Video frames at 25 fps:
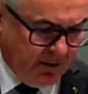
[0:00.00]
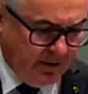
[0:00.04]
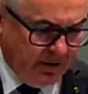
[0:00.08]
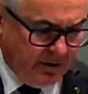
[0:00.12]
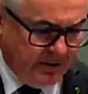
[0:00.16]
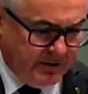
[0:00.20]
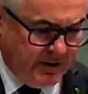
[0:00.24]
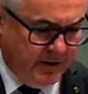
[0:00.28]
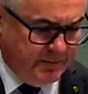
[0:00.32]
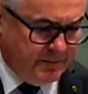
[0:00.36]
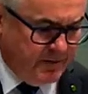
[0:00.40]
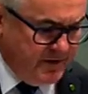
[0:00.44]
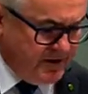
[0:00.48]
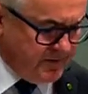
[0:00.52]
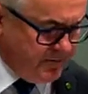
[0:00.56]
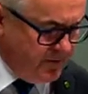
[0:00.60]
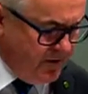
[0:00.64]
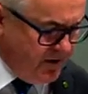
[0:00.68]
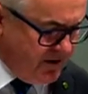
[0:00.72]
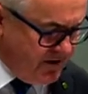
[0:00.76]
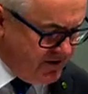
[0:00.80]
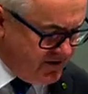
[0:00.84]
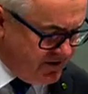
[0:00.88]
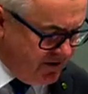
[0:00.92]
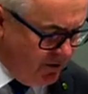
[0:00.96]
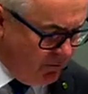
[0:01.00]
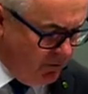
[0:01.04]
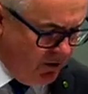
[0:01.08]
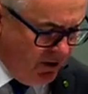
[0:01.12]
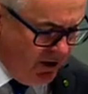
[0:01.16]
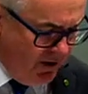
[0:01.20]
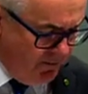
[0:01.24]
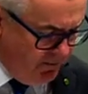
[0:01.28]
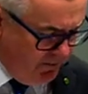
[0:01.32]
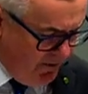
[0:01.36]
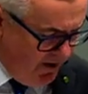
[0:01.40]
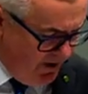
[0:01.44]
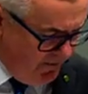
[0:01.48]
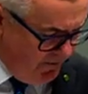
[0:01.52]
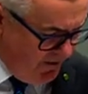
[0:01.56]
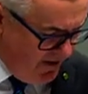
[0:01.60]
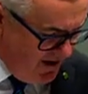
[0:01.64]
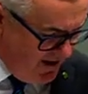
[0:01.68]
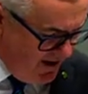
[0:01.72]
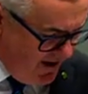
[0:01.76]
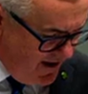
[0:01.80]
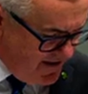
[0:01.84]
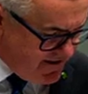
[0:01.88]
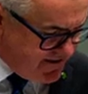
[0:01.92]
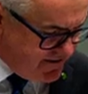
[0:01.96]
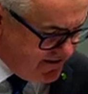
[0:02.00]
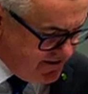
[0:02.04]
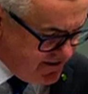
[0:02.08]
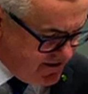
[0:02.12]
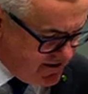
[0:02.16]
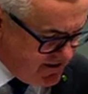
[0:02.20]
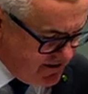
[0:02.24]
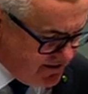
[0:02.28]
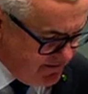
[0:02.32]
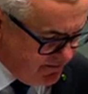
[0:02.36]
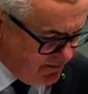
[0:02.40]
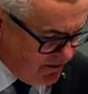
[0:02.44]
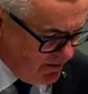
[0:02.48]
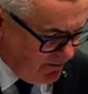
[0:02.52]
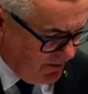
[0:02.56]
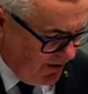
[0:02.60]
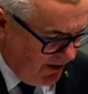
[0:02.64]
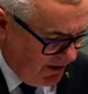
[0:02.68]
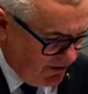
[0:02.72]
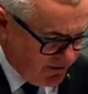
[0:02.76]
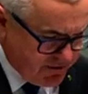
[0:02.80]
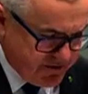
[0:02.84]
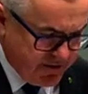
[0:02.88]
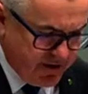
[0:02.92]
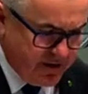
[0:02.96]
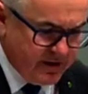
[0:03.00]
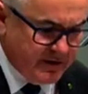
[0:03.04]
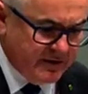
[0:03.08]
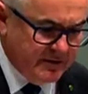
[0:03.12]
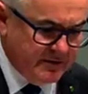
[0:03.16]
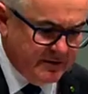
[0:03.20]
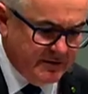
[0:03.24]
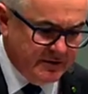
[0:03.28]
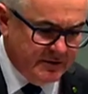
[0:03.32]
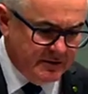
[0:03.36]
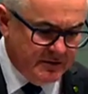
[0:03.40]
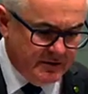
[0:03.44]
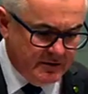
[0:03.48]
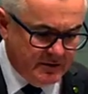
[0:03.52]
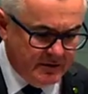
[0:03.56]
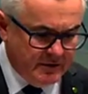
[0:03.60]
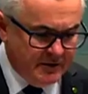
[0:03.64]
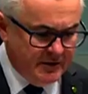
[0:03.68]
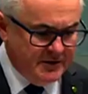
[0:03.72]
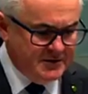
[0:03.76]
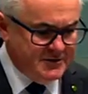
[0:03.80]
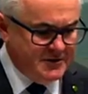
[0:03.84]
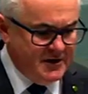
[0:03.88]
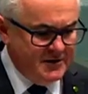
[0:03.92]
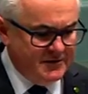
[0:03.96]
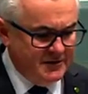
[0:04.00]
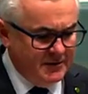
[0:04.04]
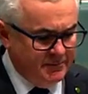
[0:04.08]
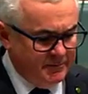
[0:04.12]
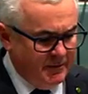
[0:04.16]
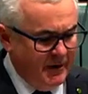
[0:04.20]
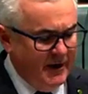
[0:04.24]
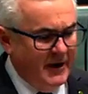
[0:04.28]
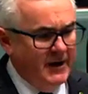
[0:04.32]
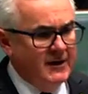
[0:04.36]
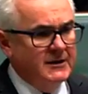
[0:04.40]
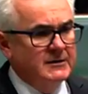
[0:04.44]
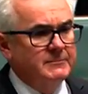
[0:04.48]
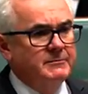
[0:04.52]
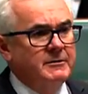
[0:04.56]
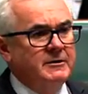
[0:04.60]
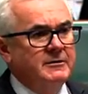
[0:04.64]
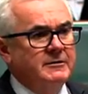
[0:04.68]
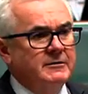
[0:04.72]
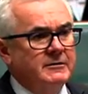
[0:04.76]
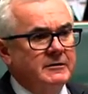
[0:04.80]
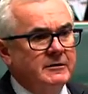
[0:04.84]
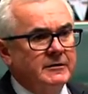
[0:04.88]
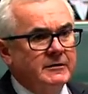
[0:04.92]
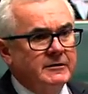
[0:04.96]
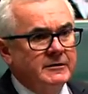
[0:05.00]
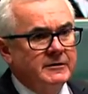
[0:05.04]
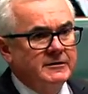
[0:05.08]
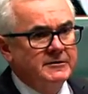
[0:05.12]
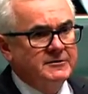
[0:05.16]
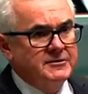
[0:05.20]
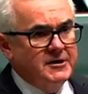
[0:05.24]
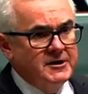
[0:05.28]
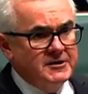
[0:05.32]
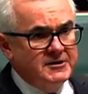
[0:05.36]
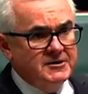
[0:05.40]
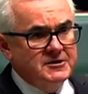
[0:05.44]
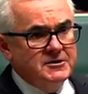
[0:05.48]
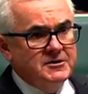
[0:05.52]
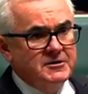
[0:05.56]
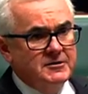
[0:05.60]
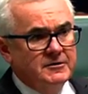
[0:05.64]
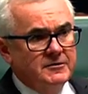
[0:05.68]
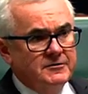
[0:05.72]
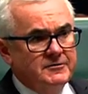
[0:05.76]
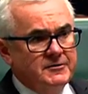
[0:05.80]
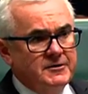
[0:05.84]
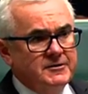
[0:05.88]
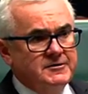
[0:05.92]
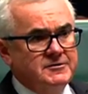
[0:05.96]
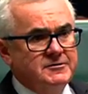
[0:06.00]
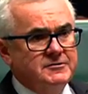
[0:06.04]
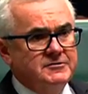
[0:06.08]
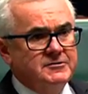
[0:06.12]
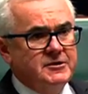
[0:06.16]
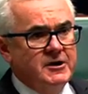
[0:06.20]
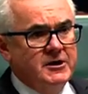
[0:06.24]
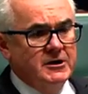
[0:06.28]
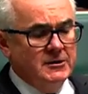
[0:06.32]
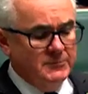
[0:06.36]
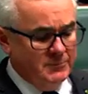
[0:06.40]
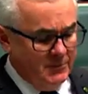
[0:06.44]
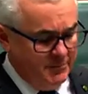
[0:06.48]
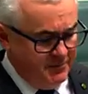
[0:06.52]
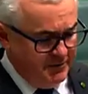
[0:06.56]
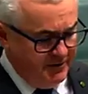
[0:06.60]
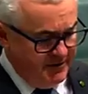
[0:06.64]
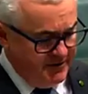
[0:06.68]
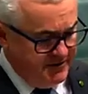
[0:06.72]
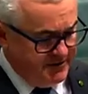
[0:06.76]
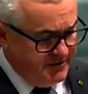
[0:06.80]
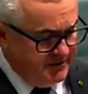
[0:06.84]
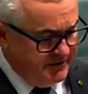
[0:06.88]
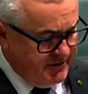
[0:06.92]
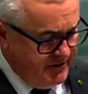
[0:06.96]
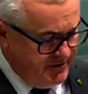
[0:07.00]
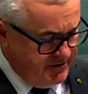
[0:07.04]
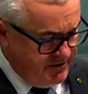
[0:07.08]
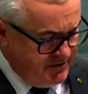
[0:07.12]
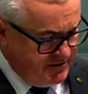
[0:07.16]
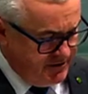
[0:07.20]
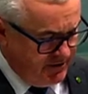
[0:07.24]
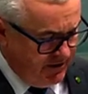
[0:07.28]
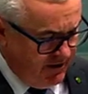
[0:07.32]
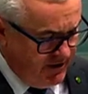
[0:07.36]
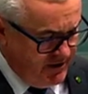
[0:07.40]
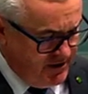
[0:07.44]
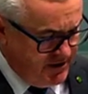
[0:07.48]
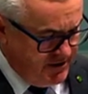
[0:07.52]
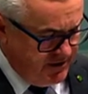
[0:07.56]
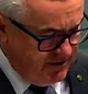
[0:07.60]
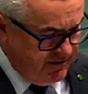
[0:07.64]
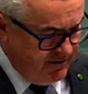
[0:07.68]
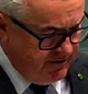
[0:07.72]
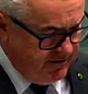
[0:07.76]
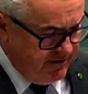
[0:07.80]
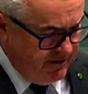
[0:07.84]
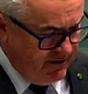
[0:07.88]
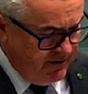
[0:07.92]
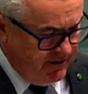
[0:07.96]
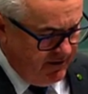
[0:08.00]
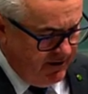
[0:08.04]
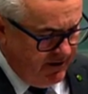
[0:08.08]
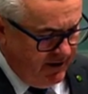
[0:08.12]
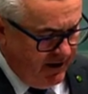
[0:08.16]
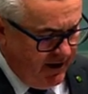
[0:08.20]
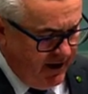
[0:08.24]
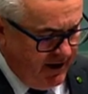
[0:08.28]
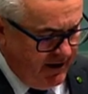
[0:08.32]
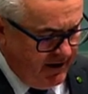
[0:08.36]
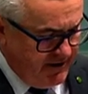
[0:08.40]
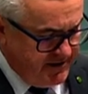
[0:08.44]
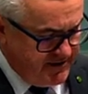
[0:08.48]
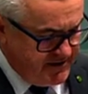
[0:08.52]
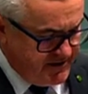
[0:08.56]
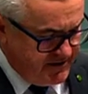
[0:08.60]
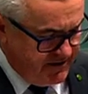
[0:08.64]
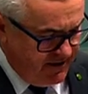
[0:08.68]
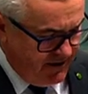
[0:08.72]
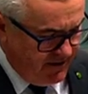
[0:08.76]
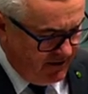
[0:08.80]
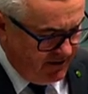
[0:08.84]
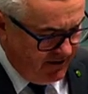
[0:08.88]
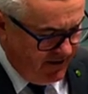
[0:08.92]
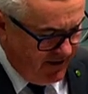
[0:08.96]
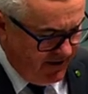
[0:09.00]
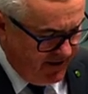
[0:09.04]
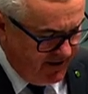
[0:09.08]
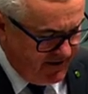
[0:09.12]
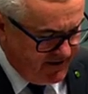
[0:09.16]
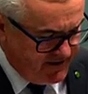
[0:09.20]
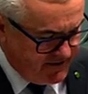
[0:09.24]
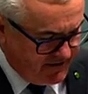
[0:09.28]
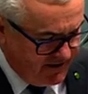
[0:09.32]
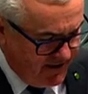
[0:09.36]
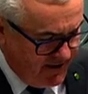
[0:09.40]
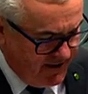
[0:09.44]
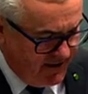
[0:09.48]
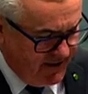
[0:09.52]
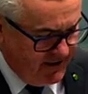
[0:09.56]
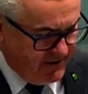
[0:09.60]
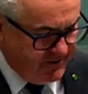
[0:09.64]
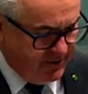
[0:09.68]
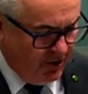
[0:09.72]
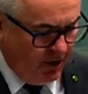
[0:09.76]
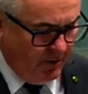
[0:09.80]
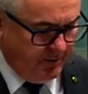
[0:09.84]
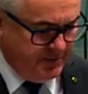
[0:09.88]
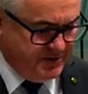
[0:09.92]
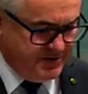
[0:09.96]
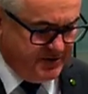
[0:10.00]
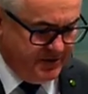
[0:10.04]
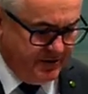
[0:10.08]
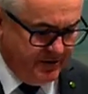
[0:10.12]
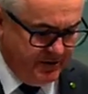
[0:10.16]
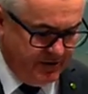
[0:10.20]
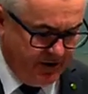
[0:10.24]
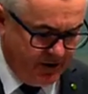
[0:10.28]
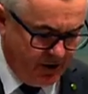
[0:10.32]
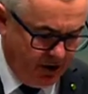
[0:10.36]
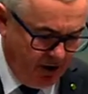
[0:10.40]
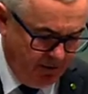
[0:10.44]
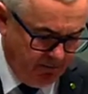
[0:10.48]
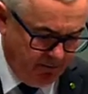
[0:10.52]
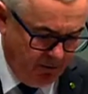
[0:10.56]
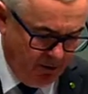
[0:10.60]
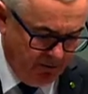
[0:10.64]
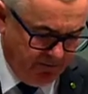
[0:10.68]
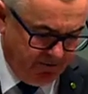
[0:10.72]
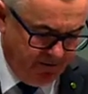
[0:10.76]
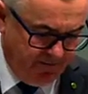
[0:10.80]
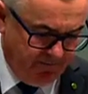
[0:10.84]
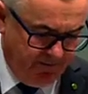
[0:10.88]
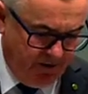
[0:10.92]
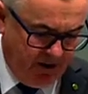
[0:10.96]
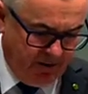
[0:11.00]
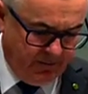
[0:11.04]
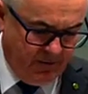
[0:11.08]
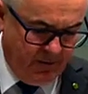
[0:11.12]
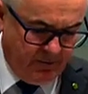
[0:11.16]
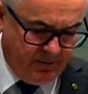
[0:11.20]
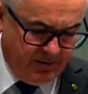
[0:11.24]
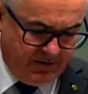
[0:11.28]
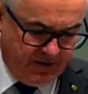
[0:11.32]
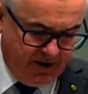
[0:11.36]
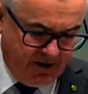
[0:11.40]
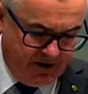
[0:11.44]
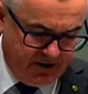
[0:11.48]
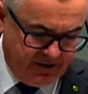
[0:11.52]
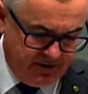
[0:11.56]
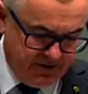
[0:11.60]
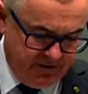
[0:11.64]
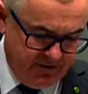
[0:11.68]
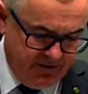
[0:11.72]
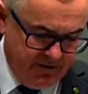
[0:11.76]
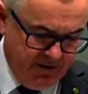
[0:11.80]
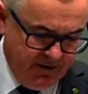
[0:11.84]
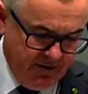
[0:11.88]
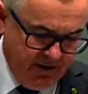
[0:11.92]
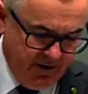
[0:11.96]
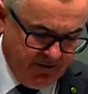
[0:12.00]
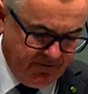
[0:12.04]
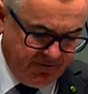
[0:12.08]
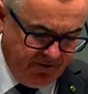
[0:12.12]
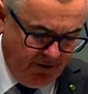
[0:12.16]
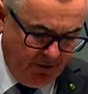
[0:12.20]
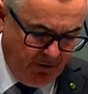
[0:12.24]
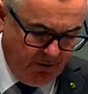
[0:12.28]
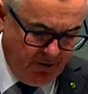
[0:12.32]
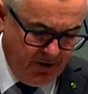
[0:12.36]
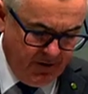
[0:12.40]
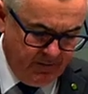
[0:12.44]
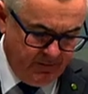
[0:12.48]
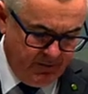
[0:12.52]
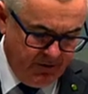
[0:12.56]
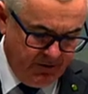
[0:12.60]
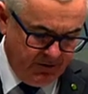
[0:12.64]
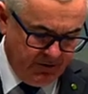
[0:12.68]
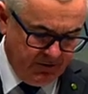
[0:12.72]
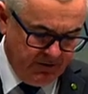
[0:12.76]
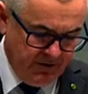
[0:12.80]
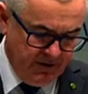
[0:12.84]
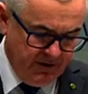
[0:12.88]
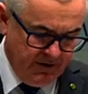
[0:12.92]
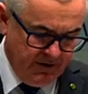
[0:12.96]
Deputy Speaker, so what I'm in essence proposing is that the parliament ditch this terrible piece of legislation and instead adopts the Commonwealth Environment Protection Authority Bill